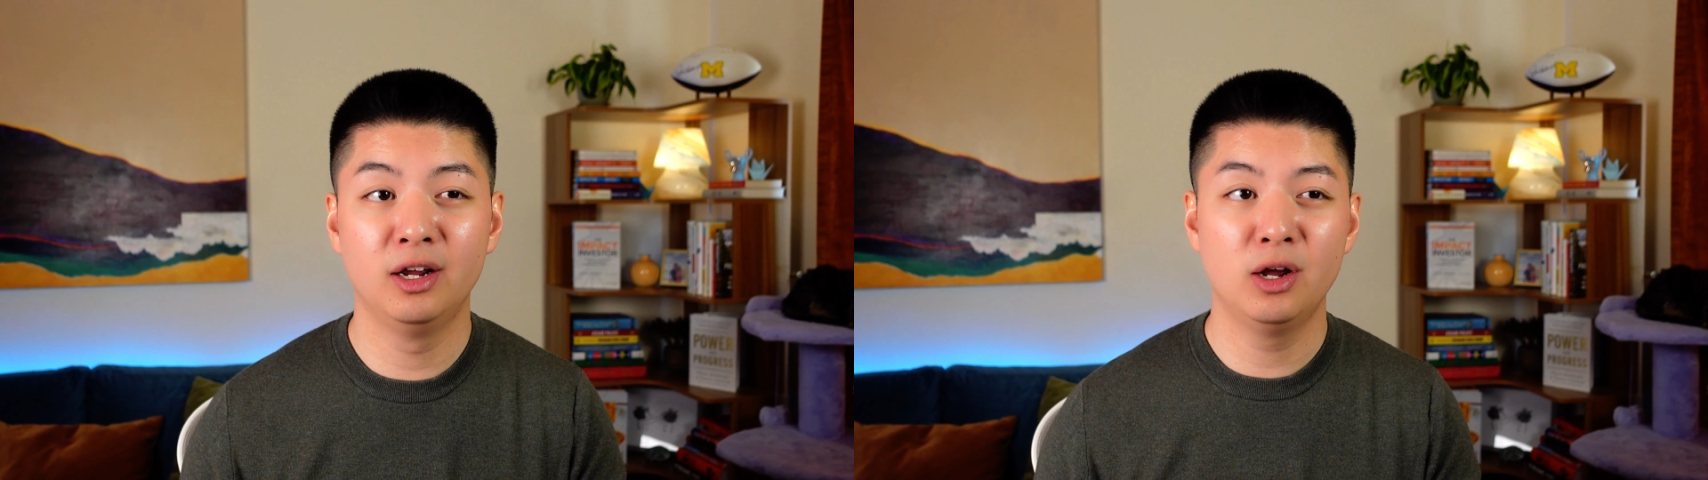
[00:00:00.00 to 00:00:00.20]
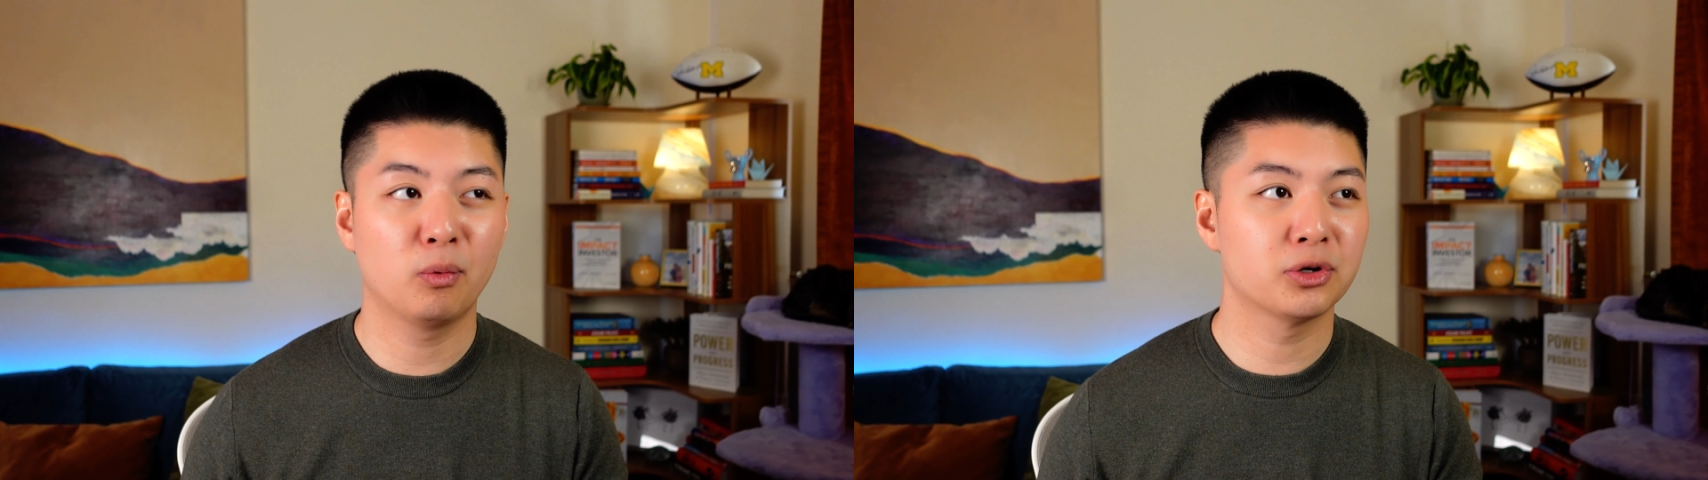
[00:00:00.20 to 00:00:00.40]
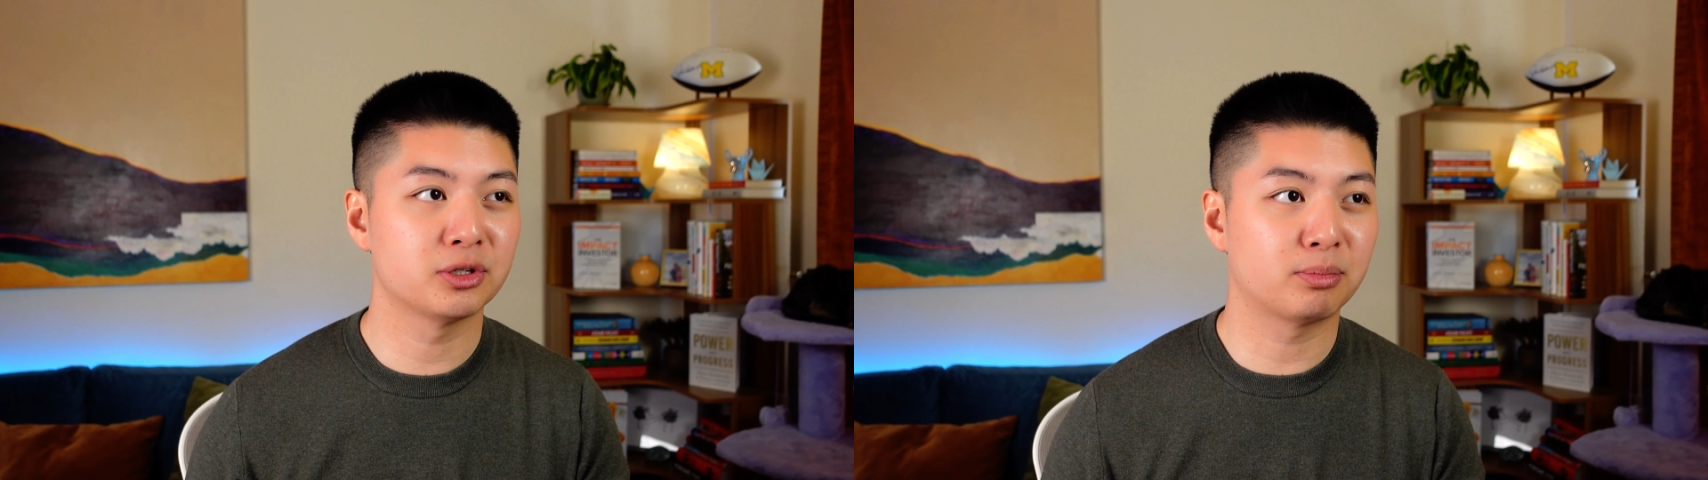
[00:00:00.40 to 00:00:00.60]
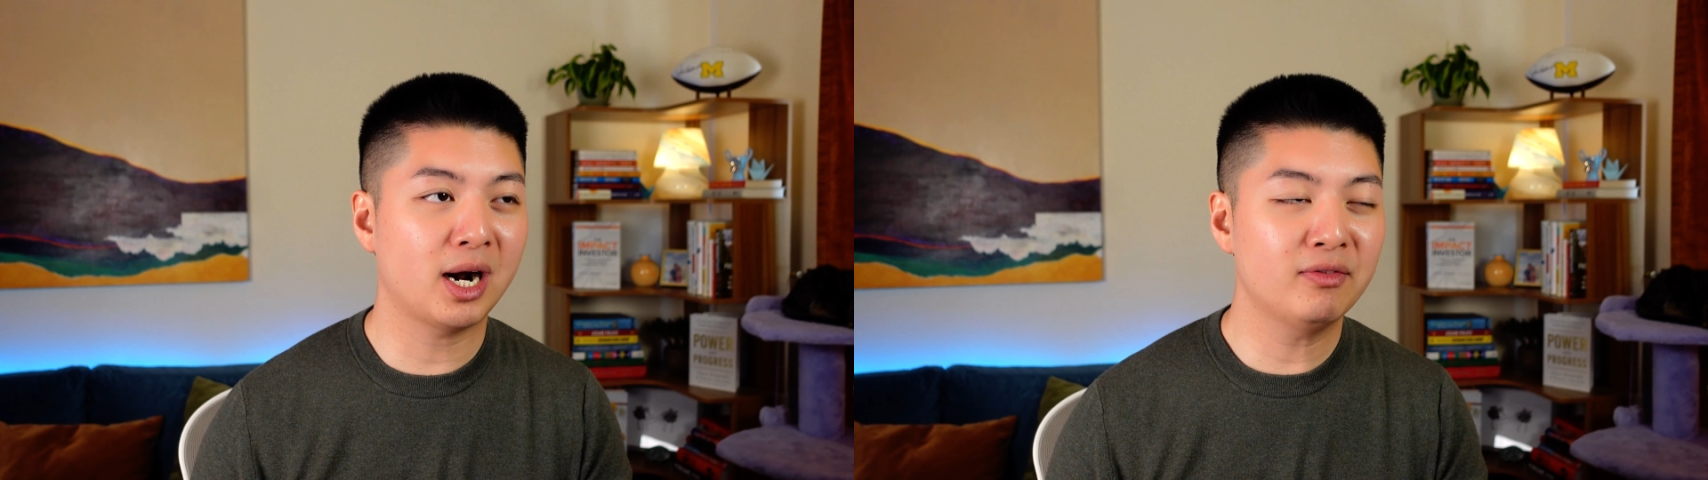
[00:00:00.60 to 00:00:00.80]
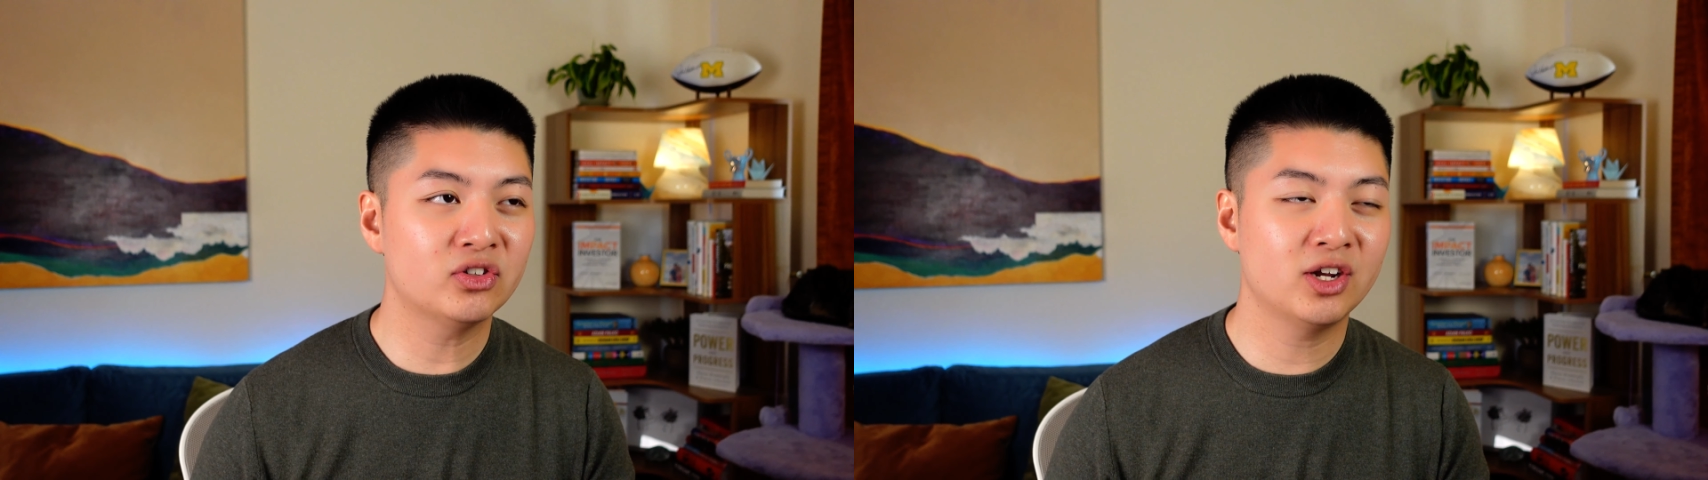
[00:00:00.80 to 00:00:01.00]
whereas the
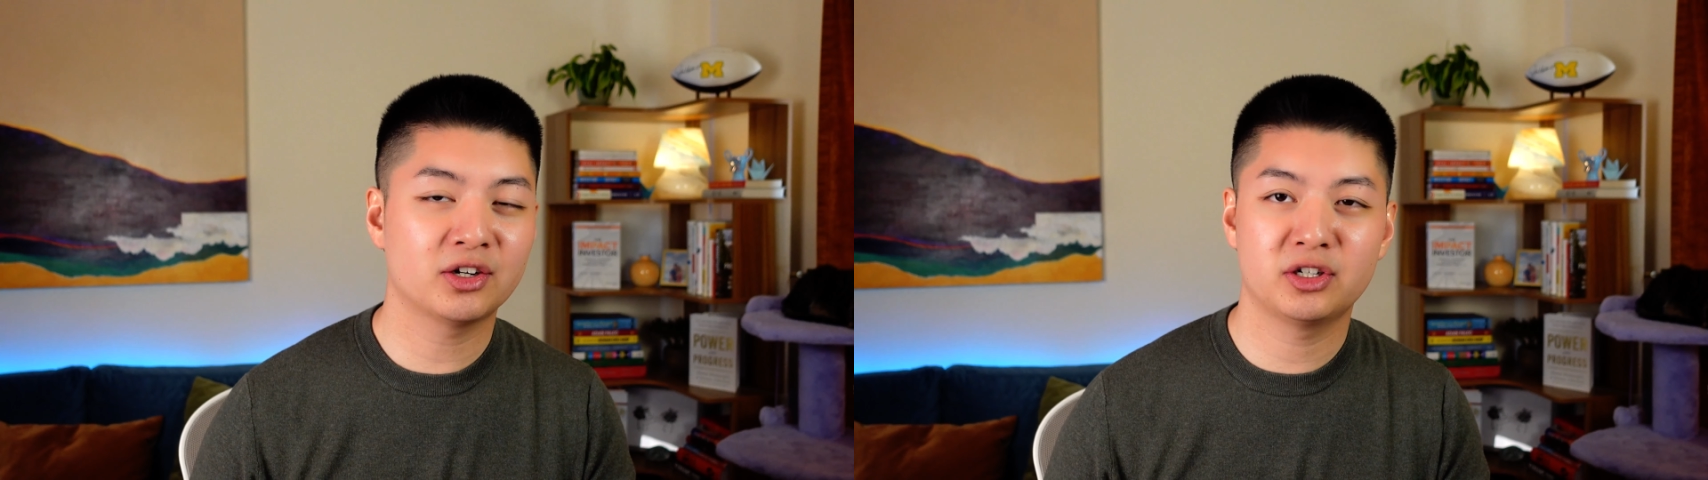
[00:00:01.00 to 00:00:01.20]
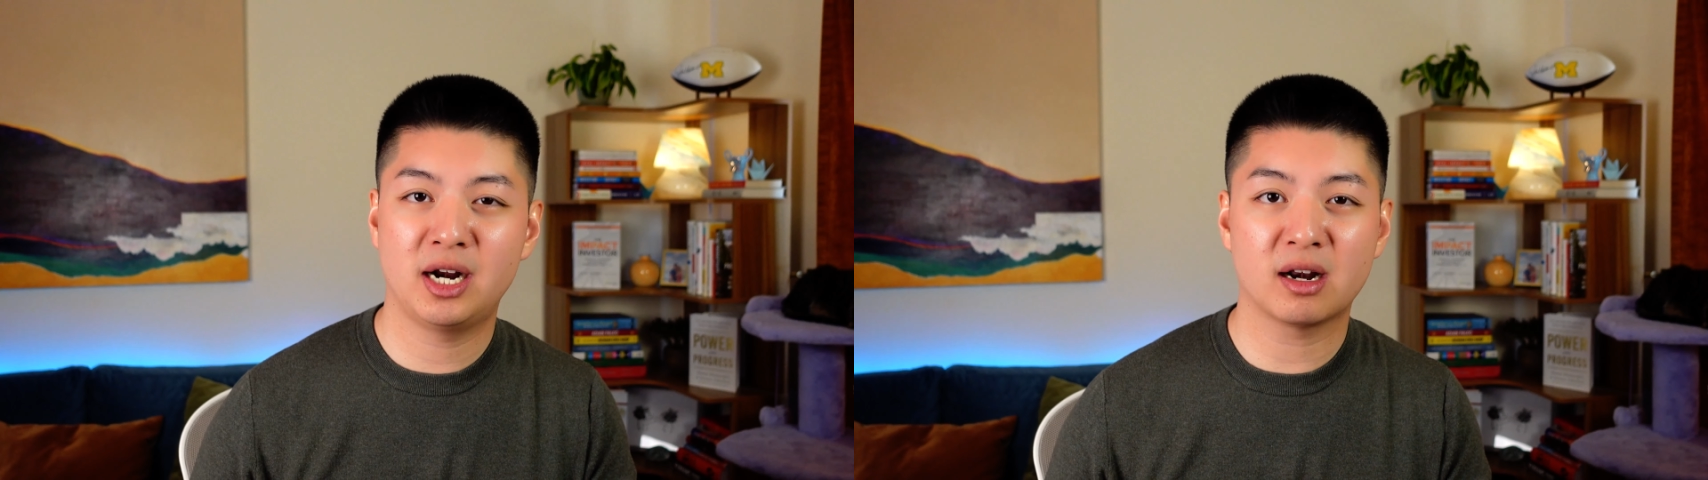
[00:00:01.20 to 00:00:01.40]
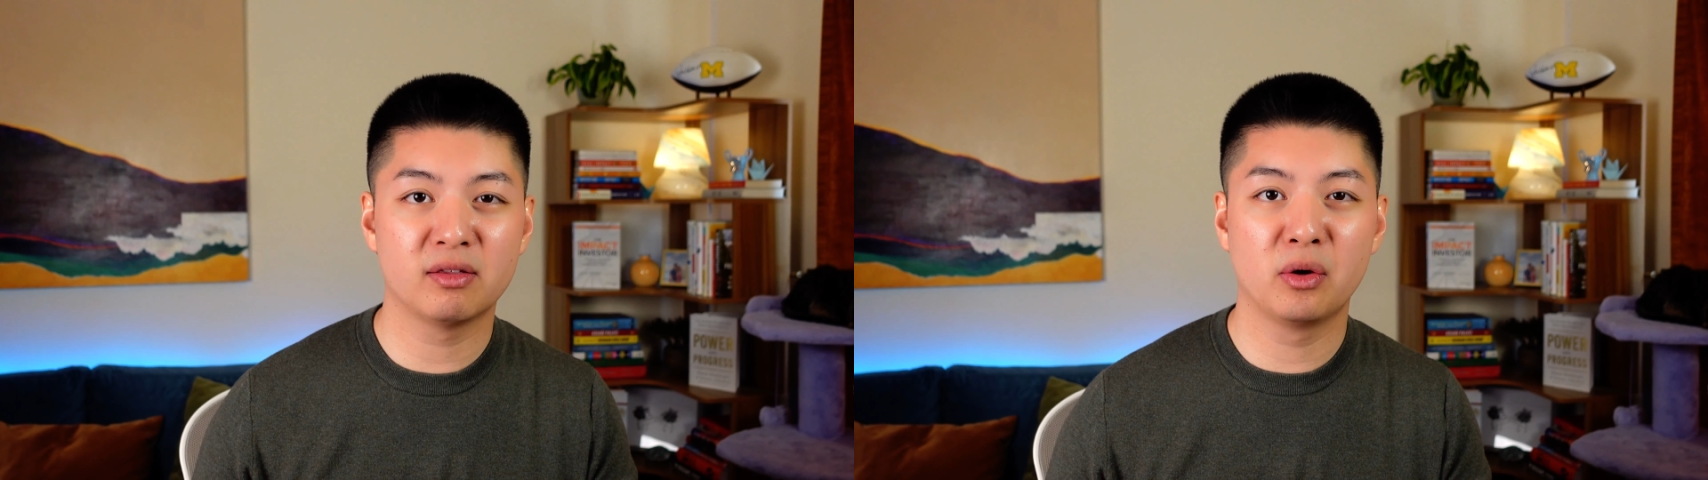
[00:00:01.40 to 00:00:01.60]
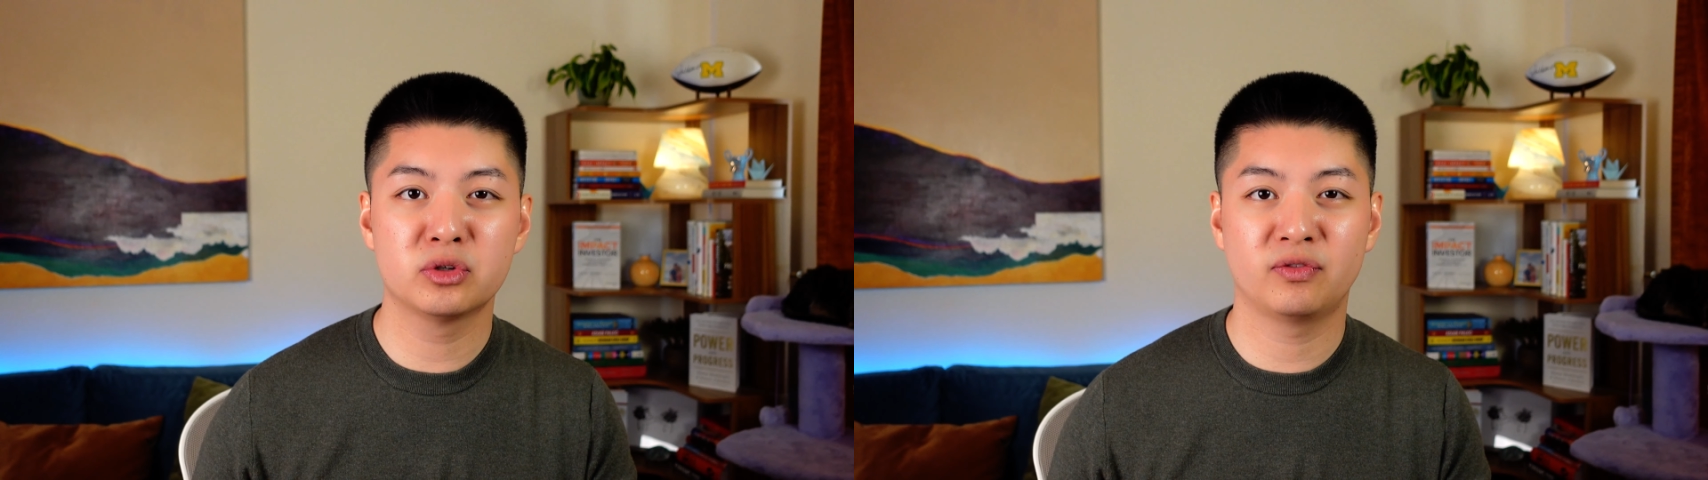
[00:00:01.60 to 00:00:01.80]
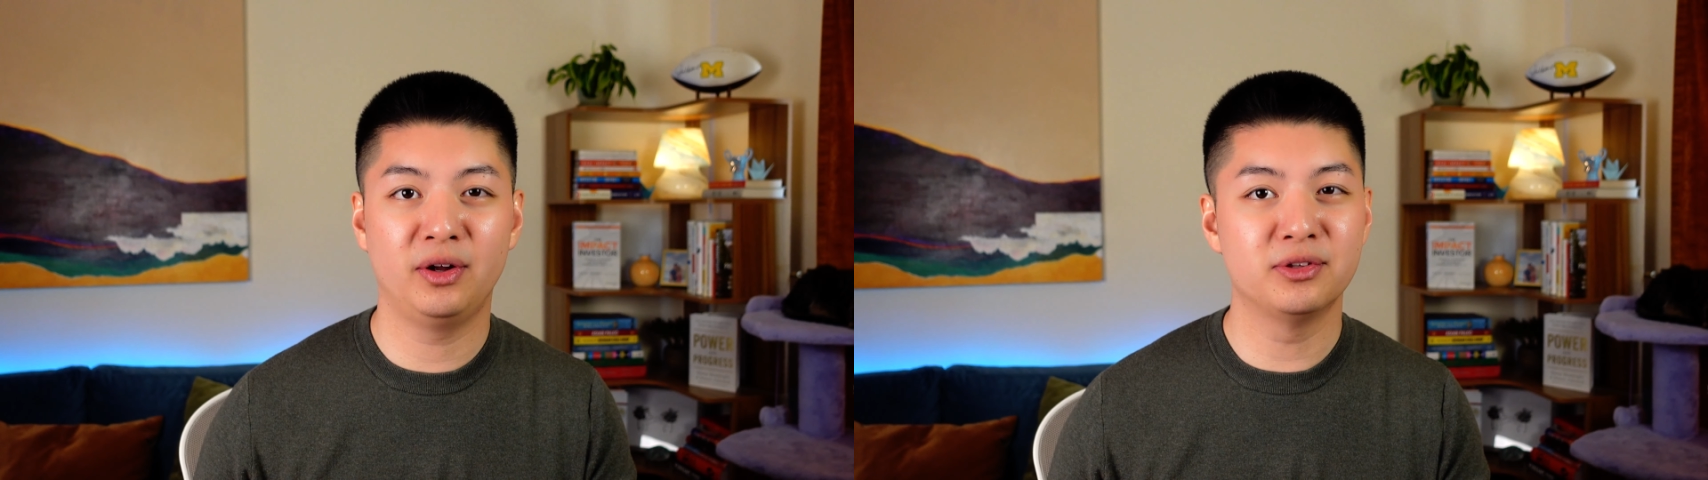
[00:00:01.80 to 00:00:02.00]
private sector, out of those
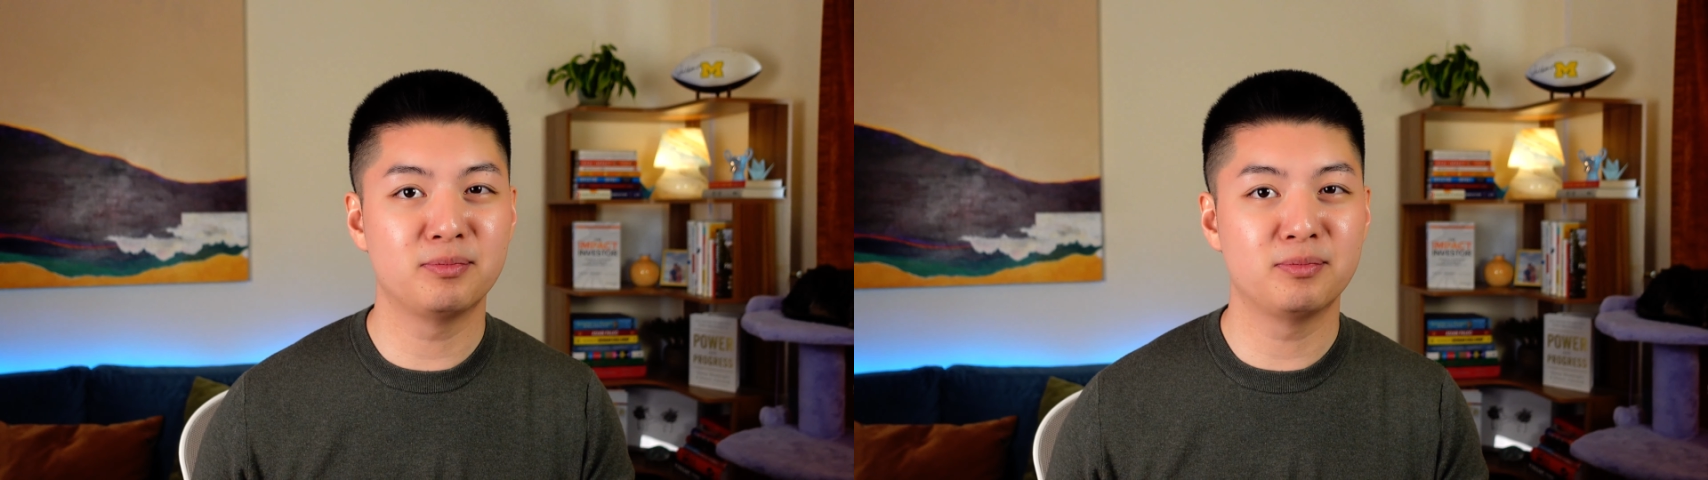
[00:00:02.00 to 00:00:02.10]
funds,